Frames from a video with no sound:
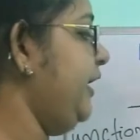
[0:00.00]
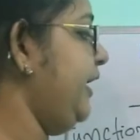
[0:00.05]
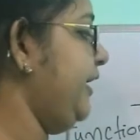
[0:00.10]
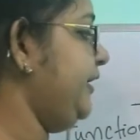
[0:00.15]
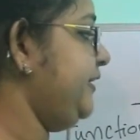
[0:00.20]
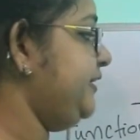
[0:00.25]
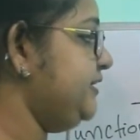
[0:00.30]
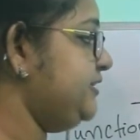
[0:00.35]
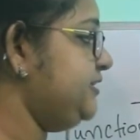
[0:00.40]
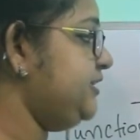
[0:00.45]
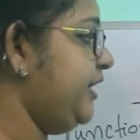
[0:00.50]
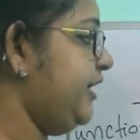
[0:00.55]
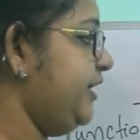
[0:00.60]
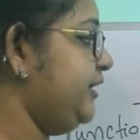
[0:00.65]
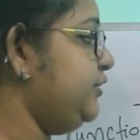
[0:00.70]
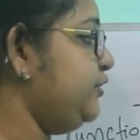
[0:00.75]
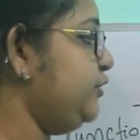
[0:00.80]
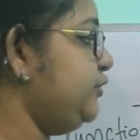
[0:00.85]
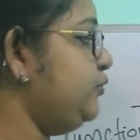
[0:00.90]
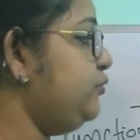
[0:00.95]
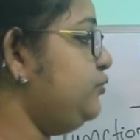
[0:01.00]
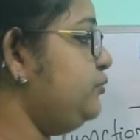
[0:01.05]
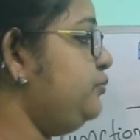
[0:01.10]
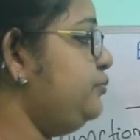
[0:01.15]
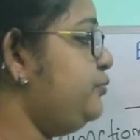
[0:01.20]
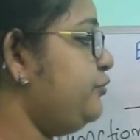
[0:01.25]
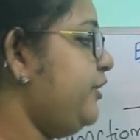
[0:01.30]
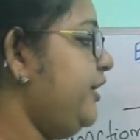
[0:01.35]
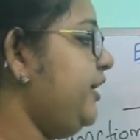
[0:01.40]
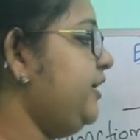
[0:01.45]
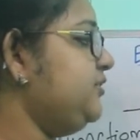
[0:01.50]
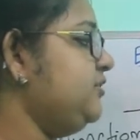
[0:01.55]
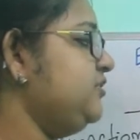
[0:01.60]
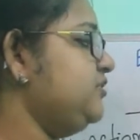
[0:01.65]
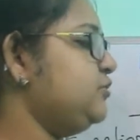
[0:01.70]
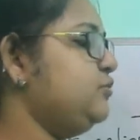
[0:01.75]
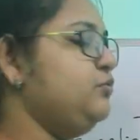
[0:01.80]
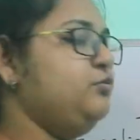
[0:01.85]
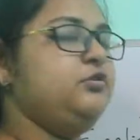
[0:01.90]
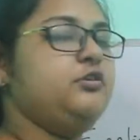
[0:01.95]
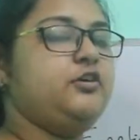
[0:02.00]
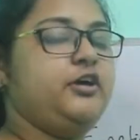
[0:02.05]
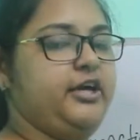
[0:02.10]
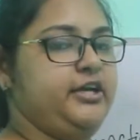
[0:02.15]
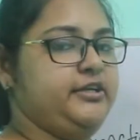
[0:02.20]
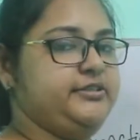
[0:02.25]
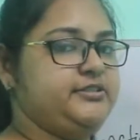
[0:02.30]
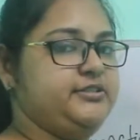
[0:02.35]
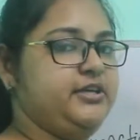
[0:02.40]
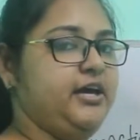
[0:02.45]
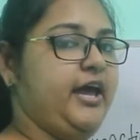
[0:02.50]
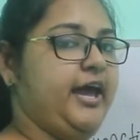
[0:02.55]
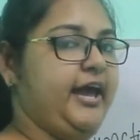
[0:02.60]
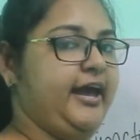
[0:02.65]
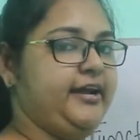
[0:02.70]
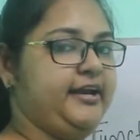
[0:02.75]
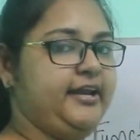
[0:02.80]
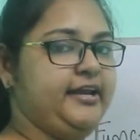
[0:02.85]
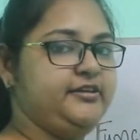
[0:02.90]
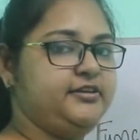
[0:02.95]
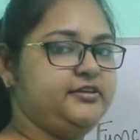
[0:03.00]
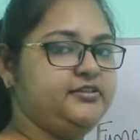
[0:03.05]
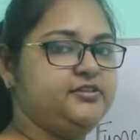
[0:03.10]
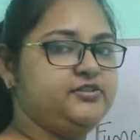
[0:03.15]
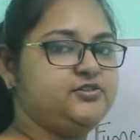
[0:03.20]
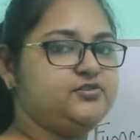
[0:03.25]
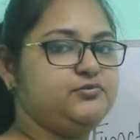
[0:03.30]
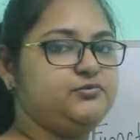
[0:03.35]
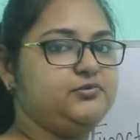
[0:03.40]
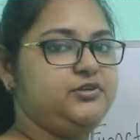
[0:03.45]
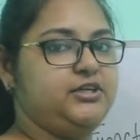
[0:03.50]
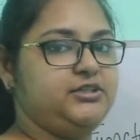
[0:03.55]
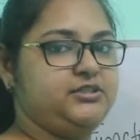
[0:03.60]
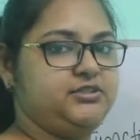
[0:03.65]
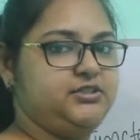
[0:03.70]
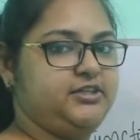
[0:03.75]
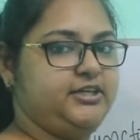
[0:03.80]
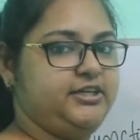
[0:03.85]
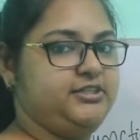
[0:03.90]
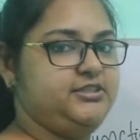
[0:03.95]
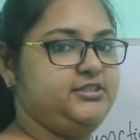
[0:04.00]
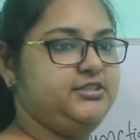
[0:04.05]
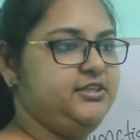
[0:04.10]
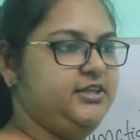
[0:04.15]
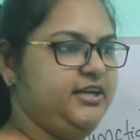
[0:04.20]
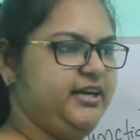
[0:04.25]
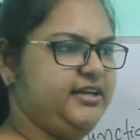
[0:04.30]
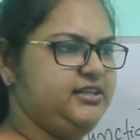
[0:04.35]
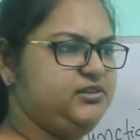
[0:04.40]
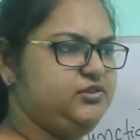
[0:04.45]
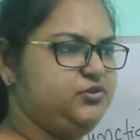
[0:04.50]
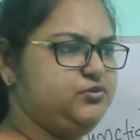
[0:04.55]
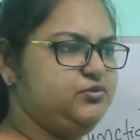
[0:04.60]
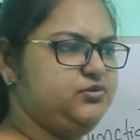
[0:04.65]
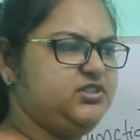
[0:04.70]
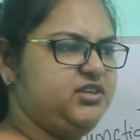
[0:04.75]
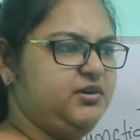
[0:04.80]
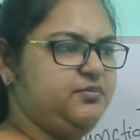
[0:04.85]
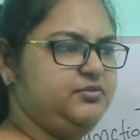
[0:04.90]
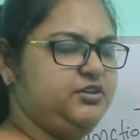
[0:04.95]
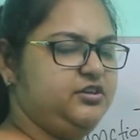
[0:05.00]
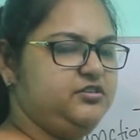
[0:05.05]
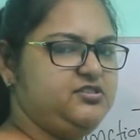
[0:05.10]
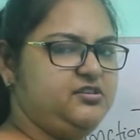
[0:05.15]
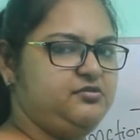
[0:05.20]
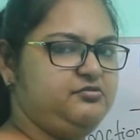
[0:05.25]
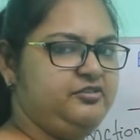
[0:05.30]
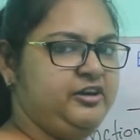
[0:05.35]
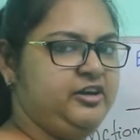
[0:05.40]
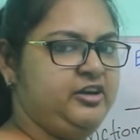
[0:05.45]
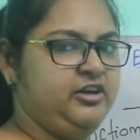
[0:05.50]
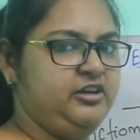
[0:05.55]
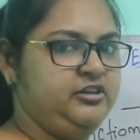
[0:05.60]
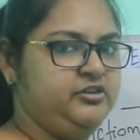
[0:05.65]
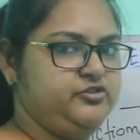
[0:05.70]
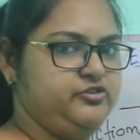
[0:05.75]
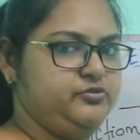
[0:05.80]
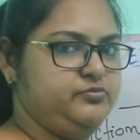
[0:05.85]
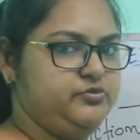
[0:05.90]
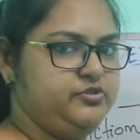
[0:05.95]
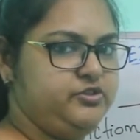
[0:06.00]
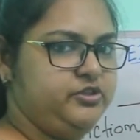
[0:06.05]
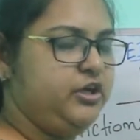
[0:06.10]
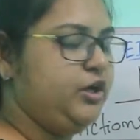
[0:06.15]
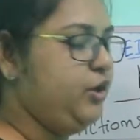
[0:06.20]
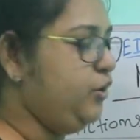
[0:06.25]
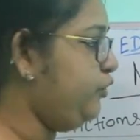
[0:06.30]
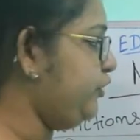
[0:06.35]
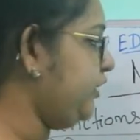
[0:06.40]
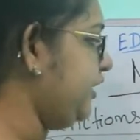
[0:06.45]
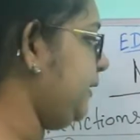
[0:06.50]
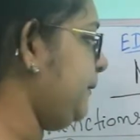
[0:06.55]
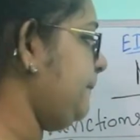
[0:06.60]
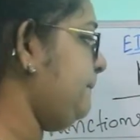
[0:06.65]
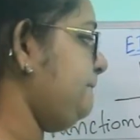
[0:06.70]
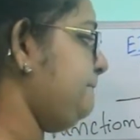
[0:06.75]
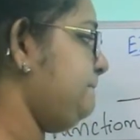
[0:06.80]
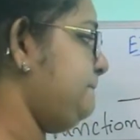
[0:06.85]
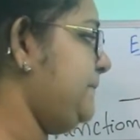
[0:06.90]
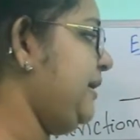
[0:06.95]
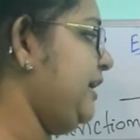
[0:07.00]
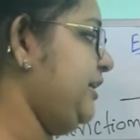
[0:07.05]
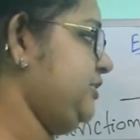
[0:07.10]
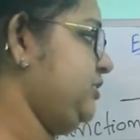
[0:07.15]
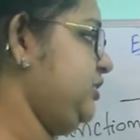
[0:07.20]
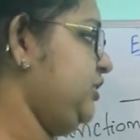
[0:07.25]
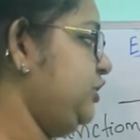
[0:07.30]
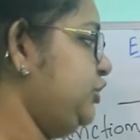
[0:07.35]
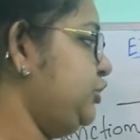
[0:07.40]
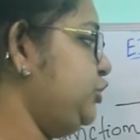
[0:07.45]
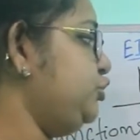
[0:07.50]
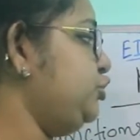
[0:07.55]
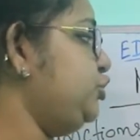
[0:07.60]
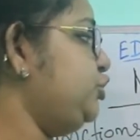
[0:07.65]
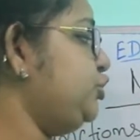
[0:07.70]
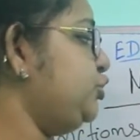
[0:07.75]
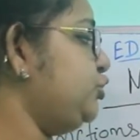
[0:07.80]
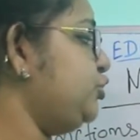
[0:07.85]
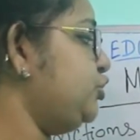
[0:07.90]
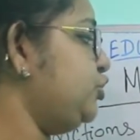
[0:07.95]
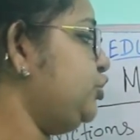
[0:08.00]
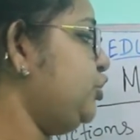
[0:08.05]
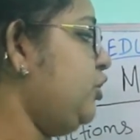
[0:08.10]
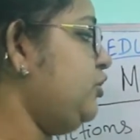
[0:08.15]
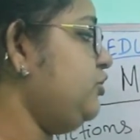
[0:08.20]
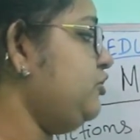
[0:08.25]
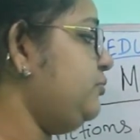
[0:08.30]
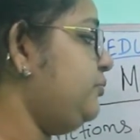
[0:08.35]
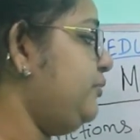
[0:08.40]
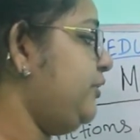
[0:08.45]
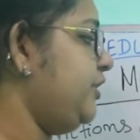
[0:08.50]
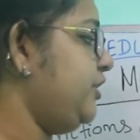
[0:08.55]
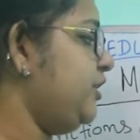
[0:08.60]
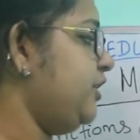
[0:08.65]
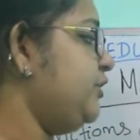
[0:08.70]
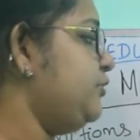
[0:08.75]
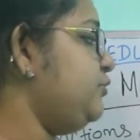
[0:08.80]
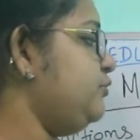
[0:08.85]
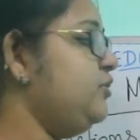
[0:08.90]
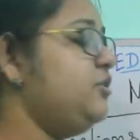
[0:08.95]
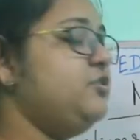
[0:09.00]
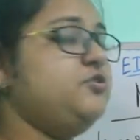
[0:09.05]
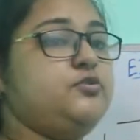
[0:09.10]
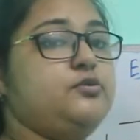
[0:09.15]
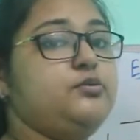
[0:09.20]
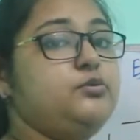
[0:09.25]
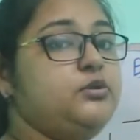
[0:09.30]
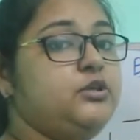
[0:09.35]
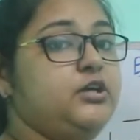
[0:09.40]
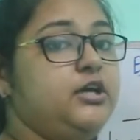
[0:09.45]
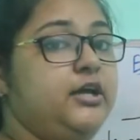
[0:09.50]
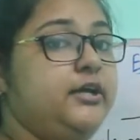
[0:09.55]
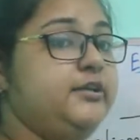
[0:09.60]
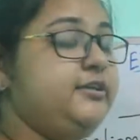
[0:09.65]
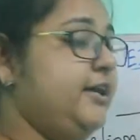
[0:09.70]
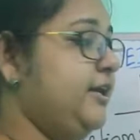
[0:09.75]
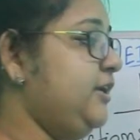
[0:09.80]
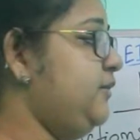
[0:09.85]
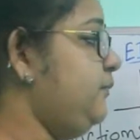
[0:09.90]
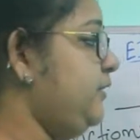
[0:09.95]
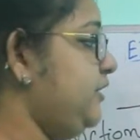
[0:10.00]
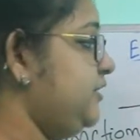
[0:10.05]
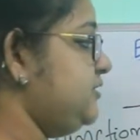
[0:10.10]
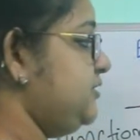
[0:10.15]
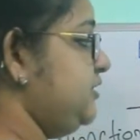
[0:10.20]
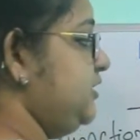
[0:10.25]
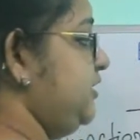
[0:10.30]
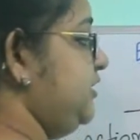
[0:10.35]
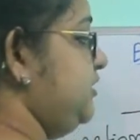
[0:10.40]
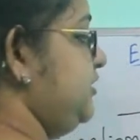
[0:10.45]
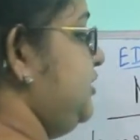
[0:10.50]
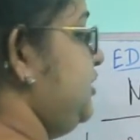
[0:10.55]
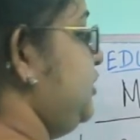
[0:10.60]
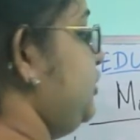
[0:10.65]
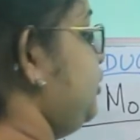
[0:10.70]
and decide to break the school gates and enter the school at night and do some vandalisms. Okay, but you should not break into the school. That means this